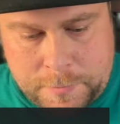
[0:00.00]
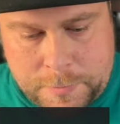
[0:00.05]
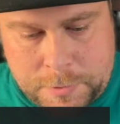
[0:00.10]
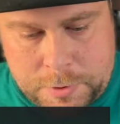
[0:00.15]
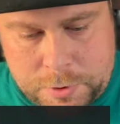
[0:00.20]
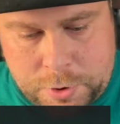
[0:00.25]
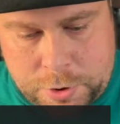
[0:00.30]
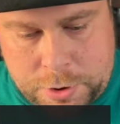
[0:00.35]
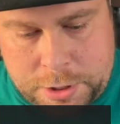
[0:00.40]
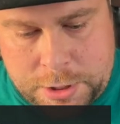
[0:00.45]

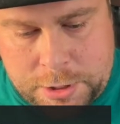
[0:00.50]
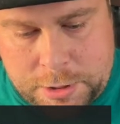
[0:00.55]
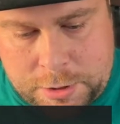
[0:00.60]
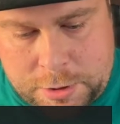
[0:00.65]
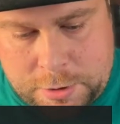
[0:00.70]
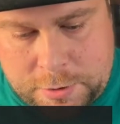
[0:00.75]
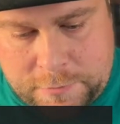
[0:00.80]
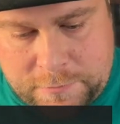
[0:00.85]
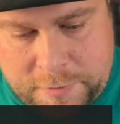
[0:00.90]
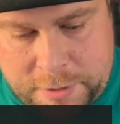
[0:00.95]
Tourniquet,
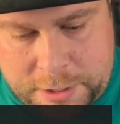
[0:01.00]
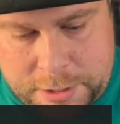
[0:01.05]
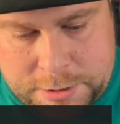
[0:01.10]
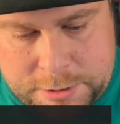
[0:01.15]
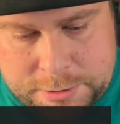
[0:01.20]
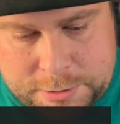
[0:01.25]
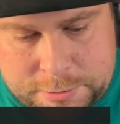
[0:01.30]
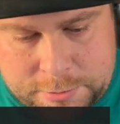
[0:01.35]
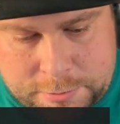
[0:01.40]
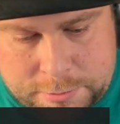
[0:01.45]
good
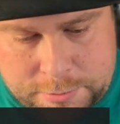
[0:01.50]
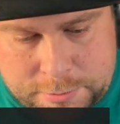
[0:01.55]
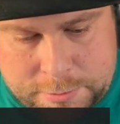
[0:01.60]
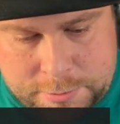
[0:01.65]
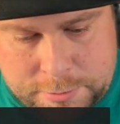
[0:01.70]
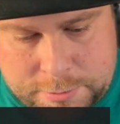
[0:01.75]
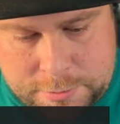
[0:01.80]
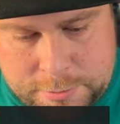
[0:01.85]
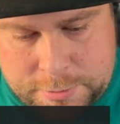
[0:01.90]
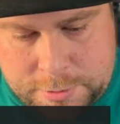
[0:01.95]
advice.
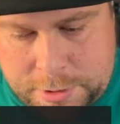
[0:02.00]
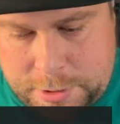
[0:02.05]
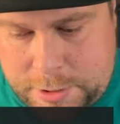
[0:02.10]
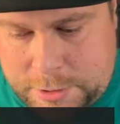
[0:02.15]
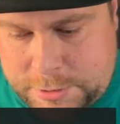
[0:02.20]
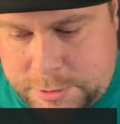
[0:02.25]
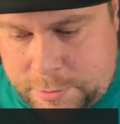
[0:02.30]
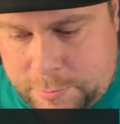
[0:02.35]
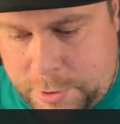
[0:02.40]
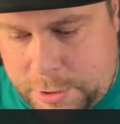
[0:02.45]
Now
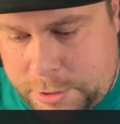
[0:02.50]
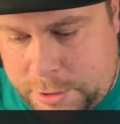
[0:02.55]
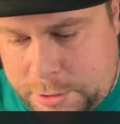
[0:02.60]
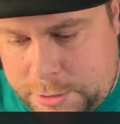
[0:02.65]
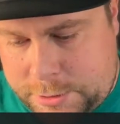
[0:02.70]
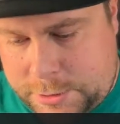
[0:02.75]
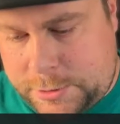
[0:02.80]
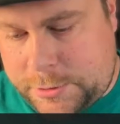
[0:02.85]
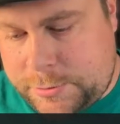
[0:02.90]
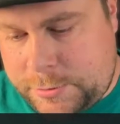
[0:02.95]
that's on my
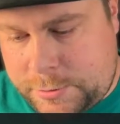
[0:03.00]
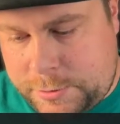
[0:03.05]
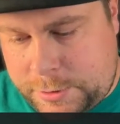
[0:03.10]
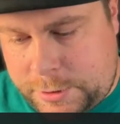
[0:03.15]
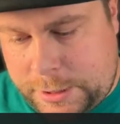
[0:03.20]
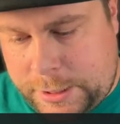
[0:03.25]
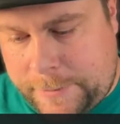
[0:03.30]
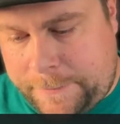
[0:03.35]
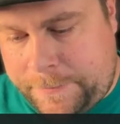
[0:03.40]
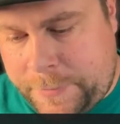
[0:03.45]
list.
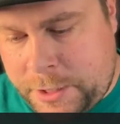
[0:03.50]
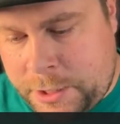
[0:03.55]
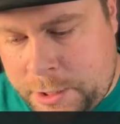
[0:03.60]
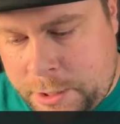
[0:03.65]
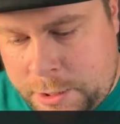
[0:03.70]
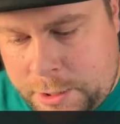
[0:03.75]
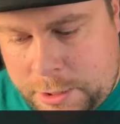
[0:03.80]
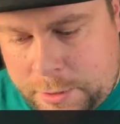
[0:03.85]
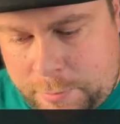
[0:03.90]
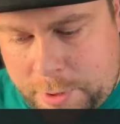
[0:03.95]
Yeah.
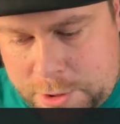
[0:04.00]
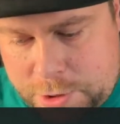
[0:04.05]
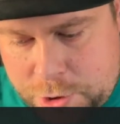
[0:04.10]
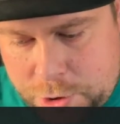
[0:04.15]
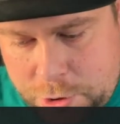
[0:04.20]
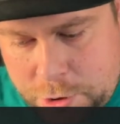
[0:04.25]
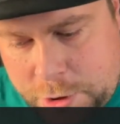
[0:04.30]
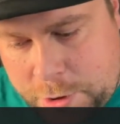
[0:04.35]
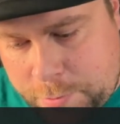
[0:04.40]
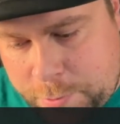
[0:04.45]
Make sure
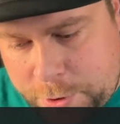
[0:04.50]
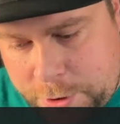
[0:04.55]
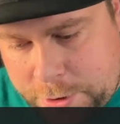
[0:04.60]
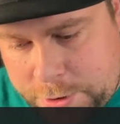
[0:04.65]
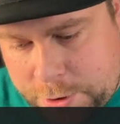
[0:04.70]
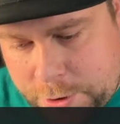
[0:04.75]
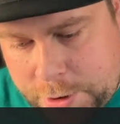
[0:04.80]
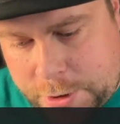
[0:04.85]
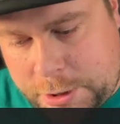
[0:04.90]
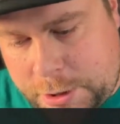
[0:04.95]
you can put a
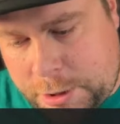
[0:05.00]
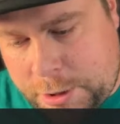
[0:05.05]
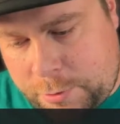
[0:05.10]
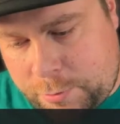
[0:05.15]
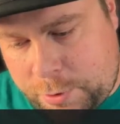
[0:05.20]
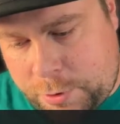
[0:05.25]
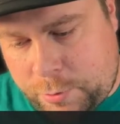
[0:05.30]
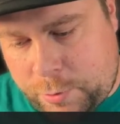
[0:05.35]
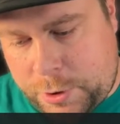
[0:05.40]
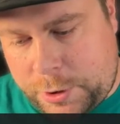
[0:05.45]
tourniquet on
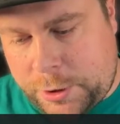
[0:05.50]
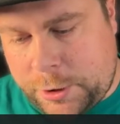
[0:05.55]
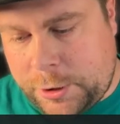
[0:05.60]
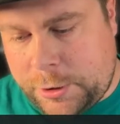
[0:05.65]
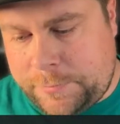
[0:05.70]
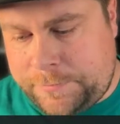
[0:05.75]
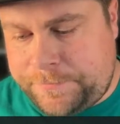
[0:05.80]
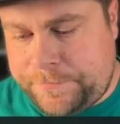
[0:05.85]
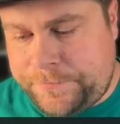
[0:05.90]
with one arm,